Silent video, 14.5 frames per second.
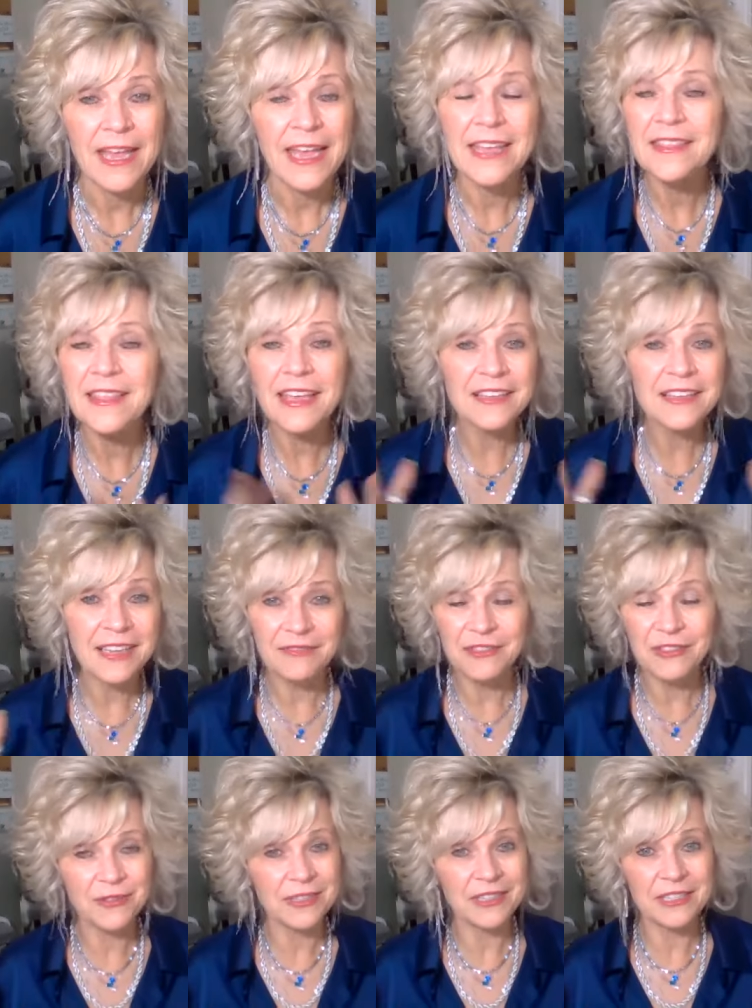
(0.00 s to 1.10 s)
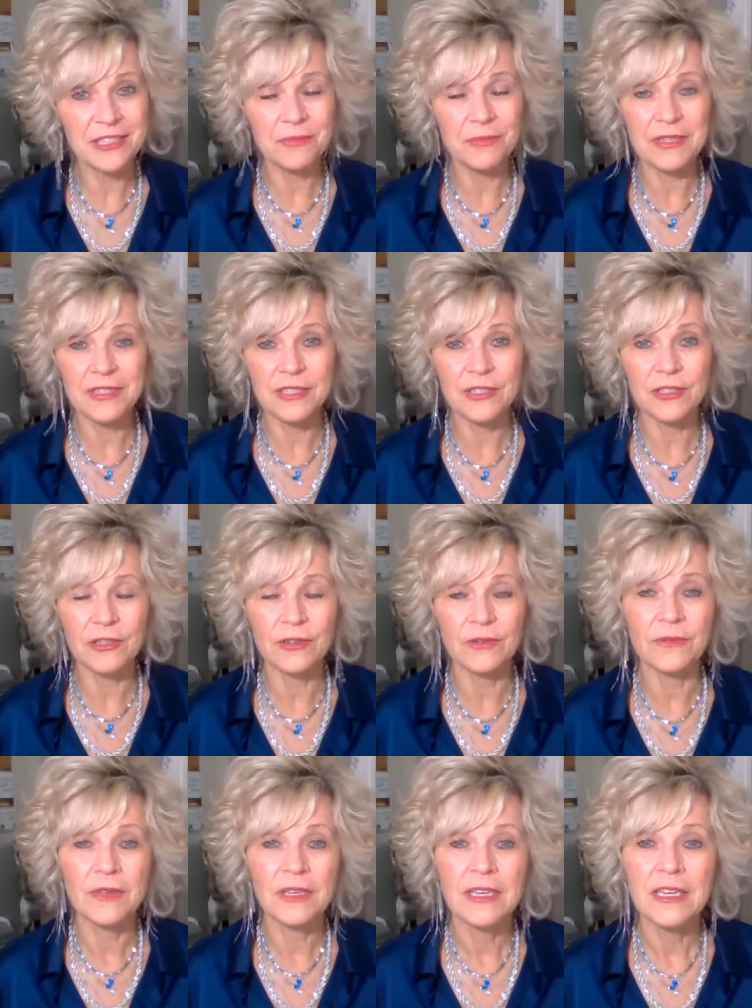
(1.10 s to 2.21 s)
and they love doing this business
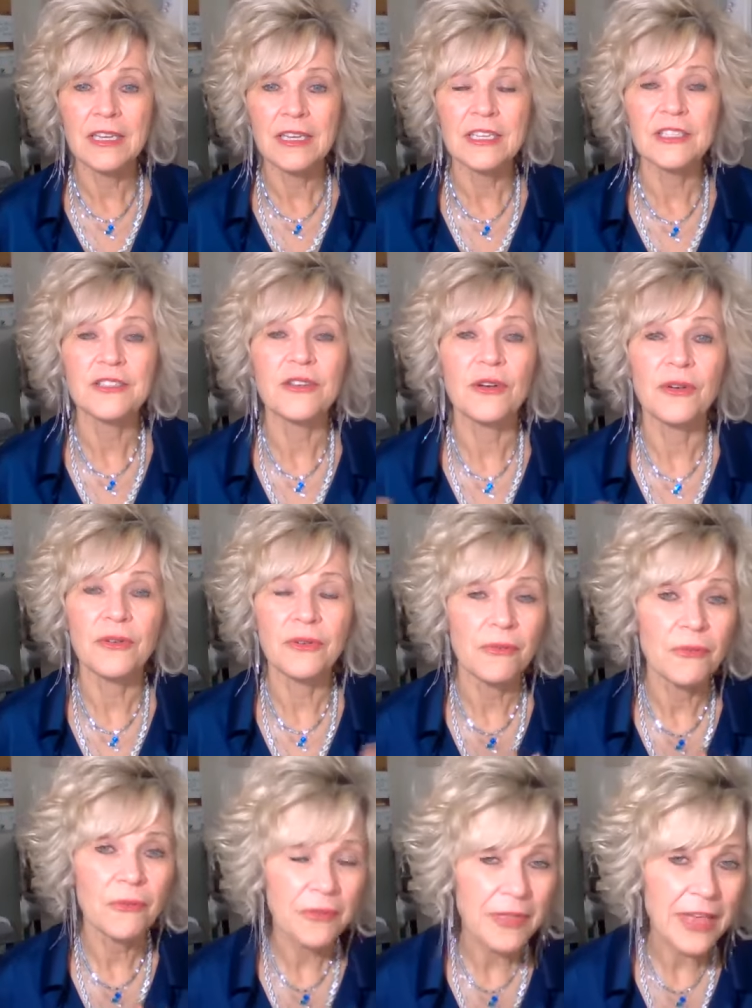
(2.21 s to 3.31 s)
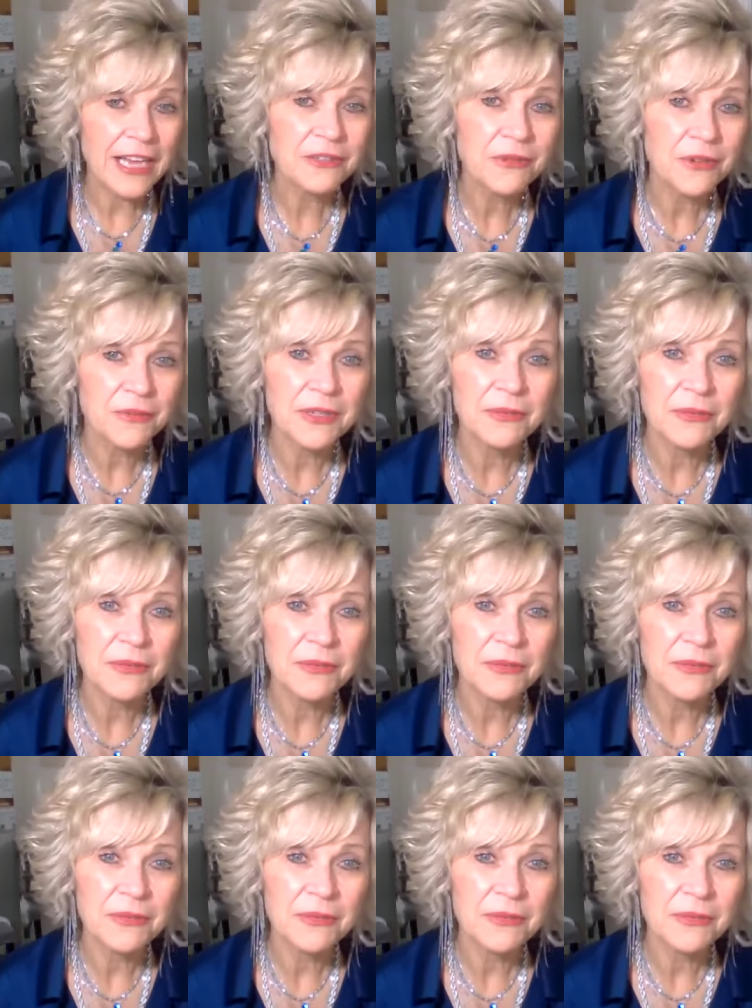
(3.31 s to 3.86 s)
too. So that's what